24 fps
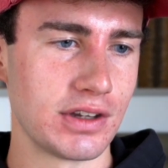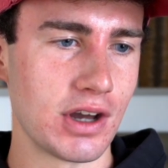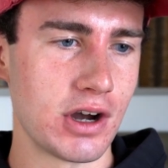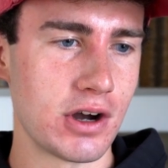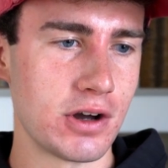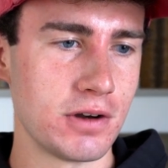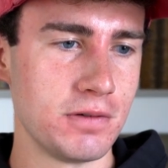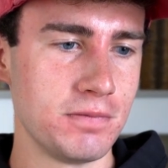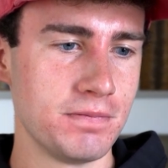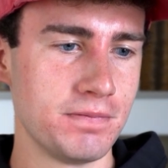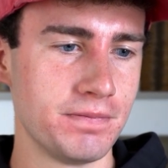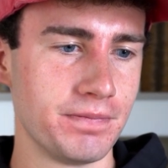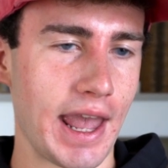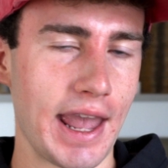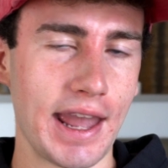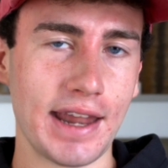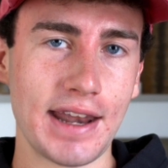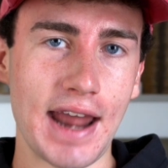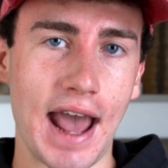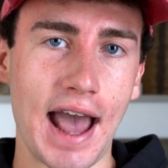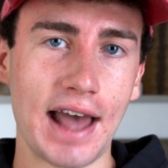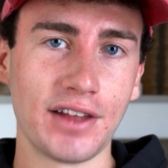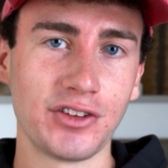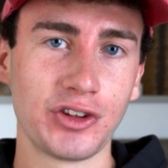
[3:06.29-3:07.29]
Done.
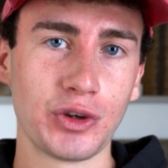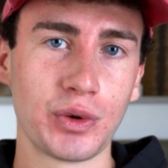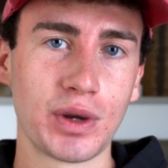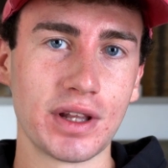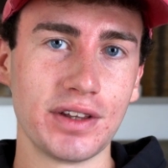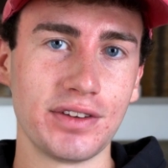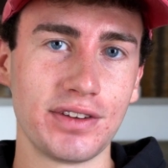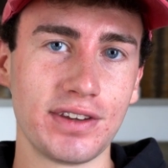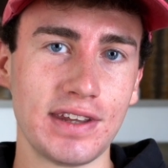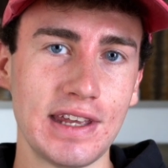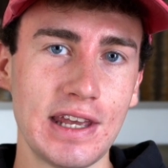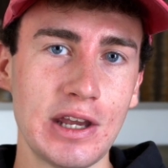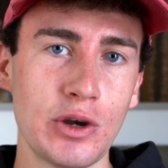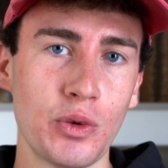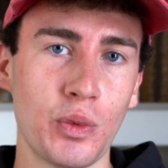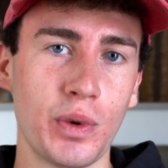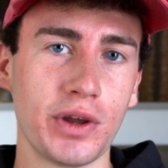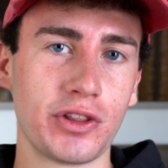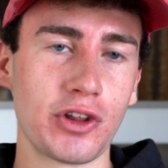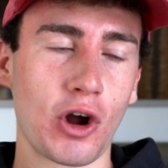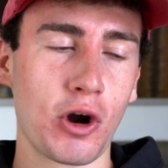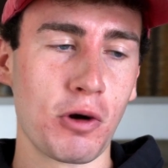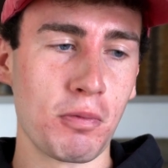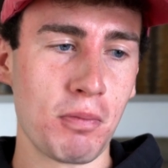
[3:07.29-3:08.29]
And as you can see
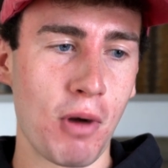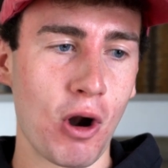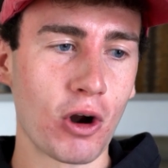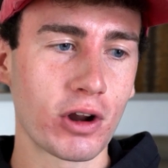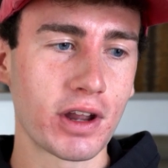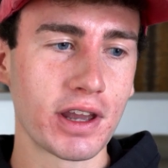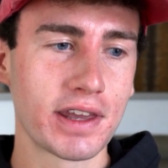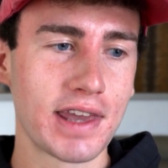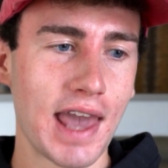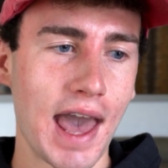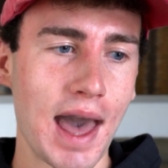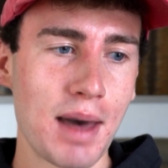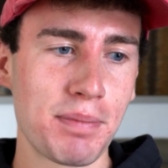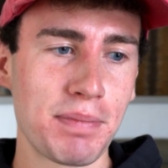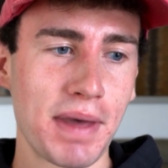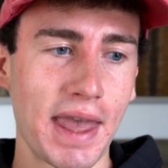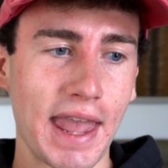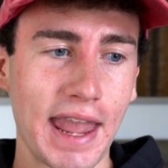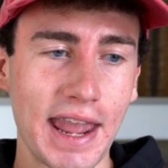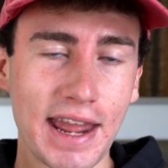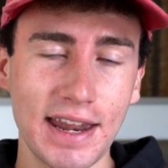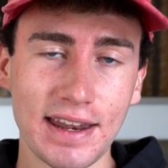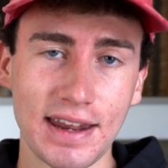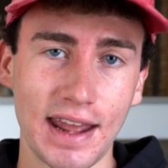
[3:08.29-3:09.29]
with our market cap
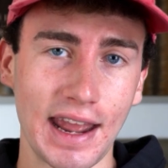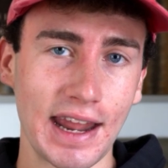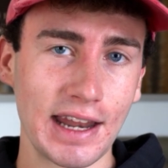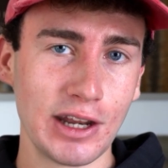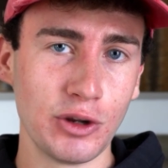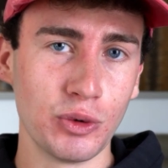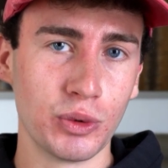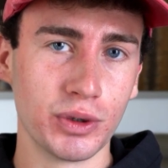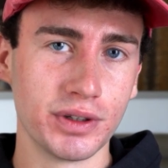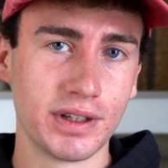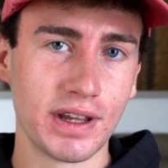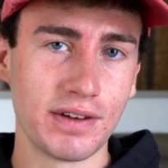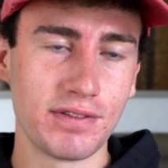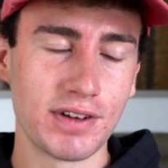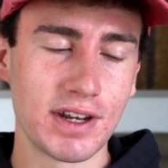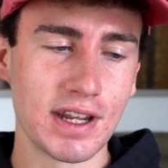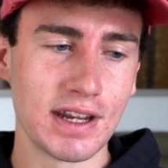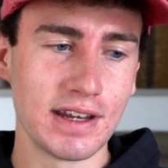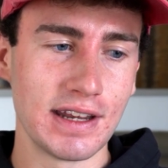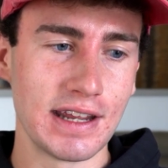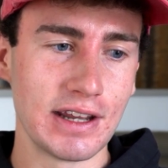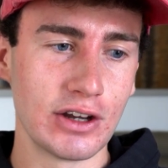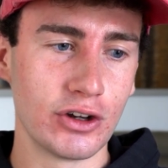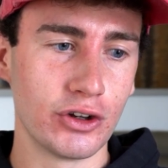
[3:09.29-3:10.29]
and annual
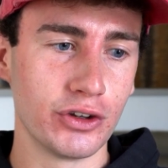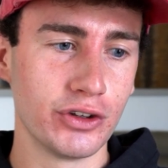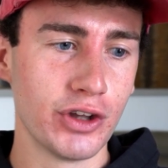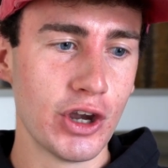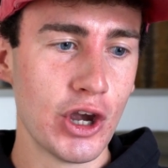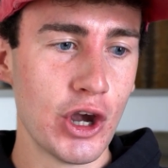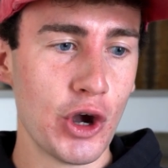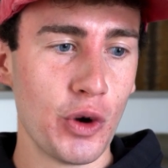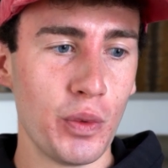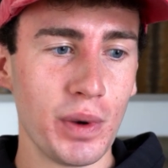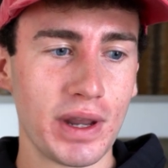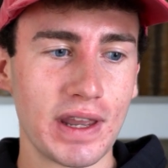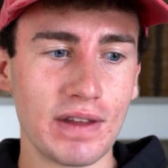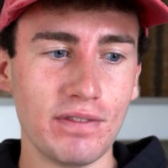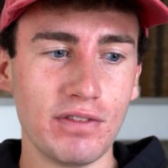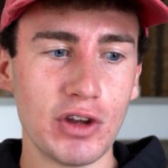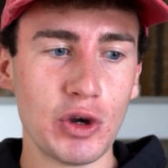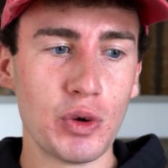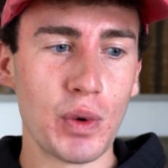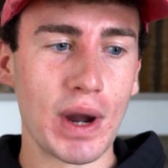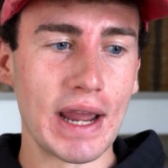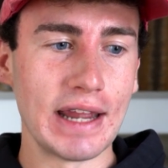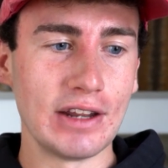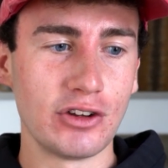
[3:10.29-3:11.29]
dividend yield, we can
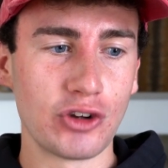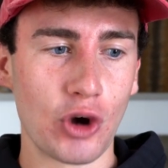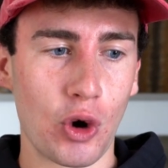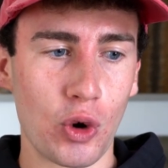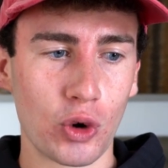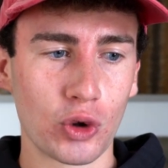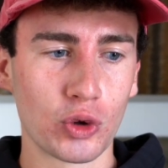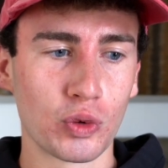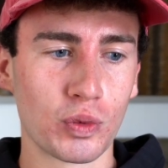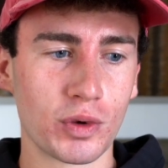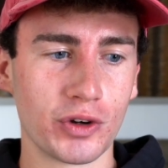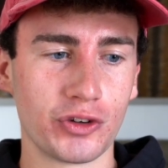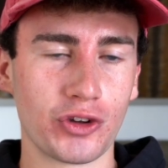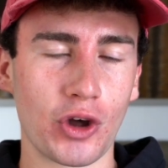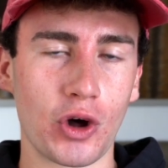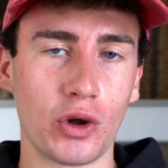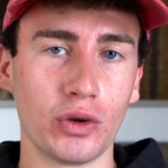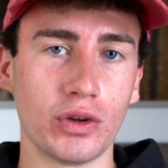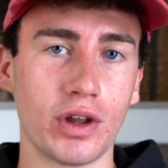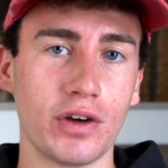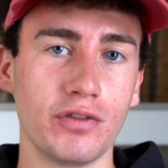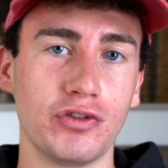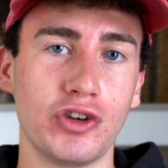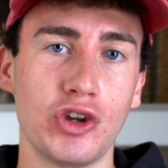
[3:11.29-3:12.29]
view a total
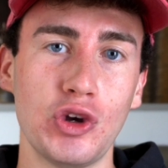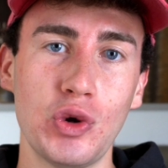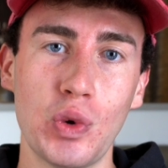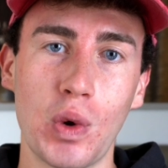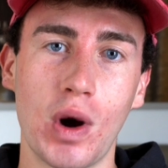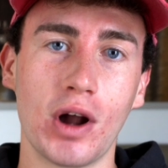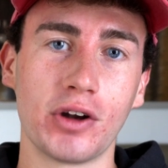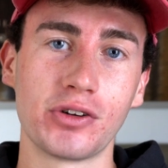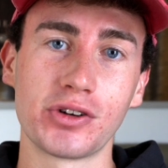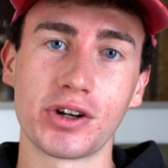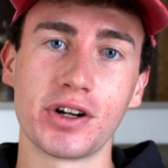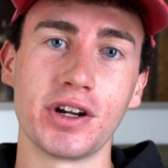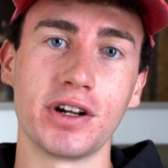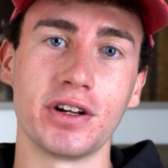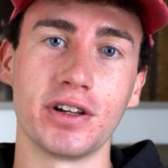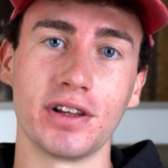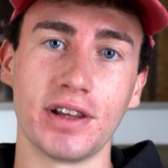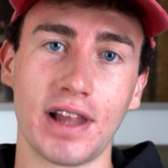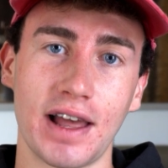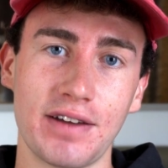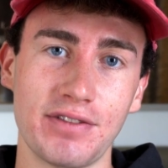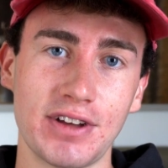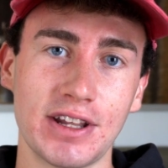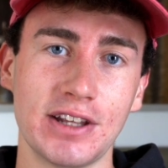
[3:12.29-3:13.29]
result of
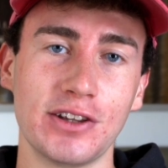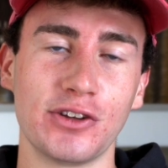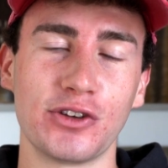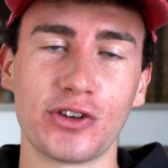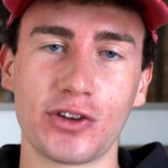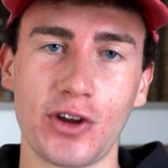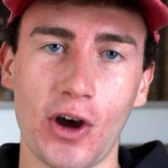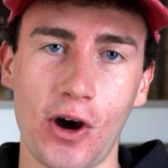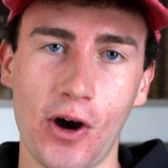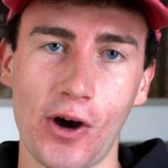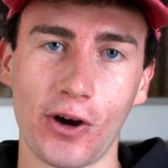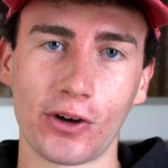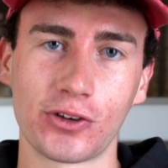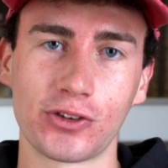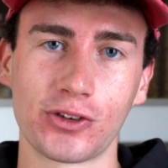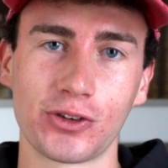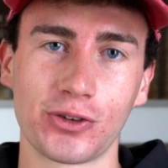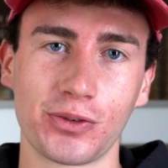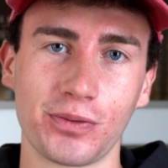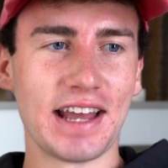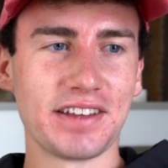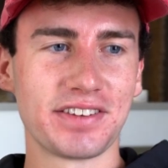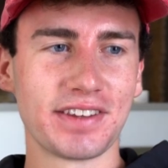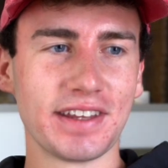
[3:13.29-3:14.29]
211
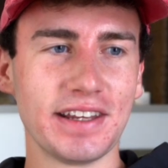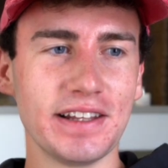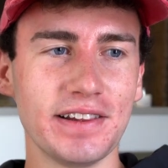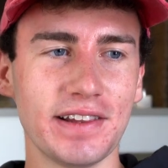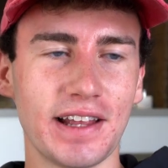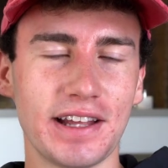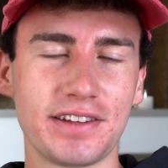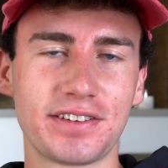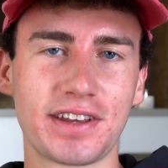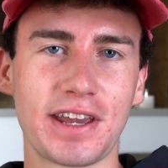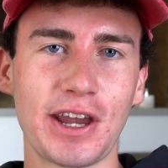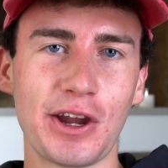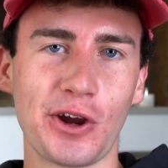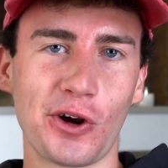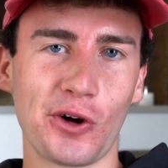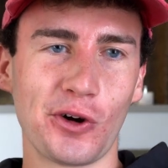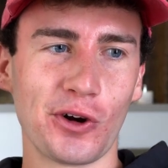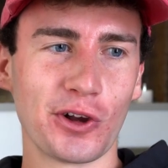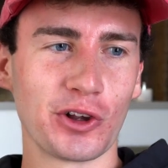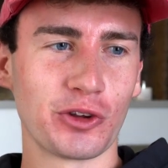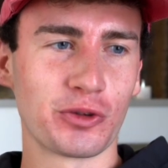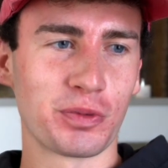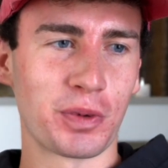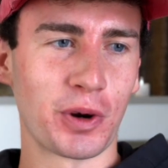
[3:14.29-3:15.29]
stocks. Lastly, let's get
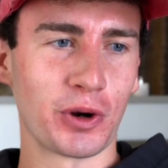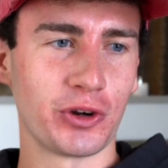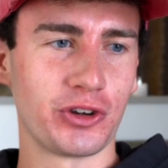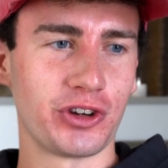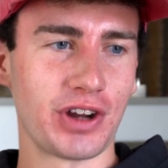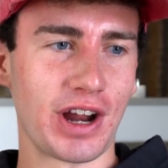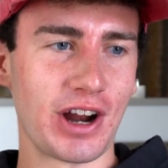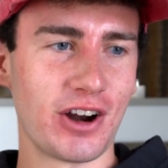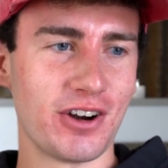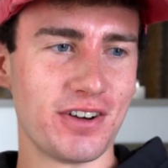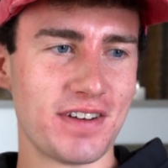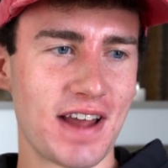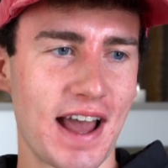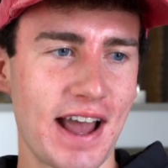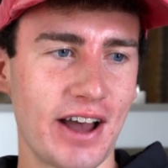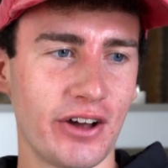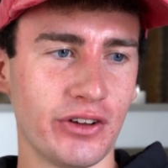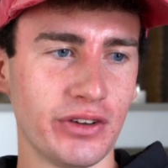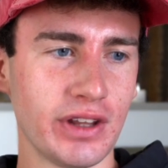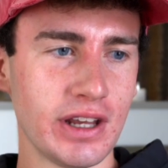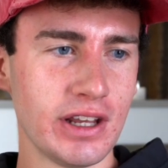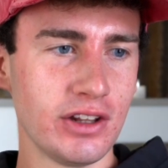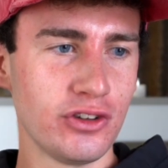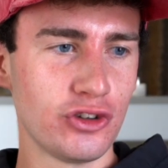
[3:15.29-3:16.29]
earnings per share
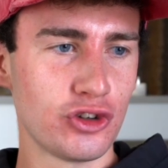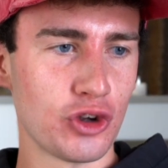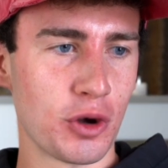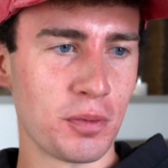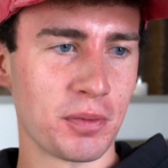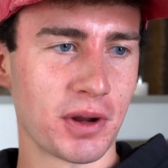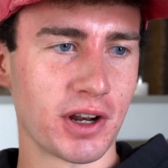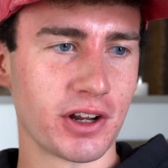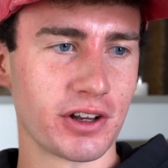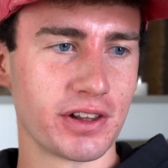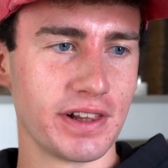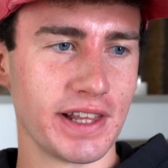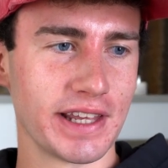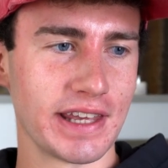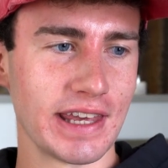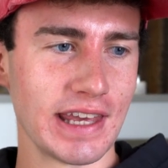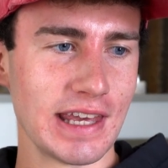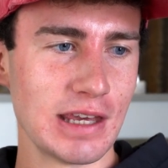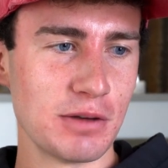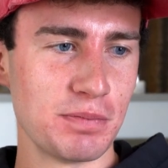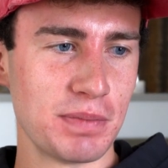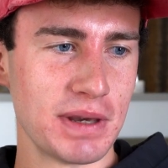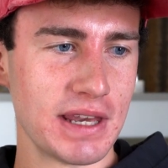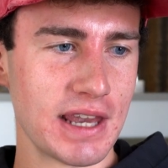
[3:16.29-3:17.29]
dialed in. So I'm gonna click
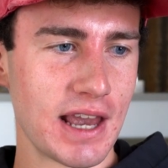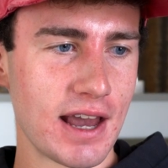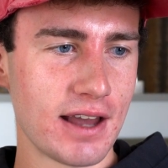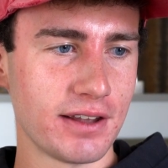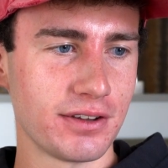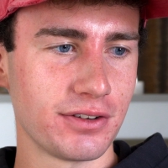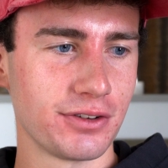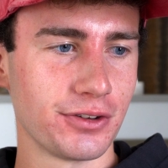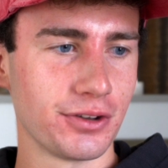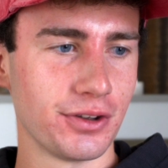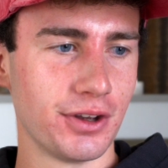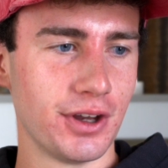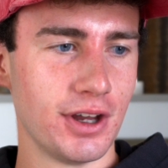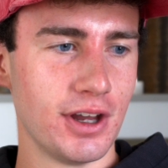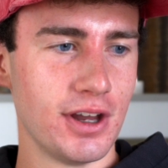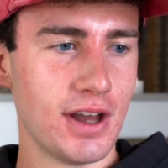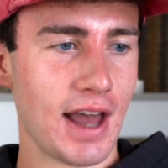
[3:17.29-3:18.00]
EPS.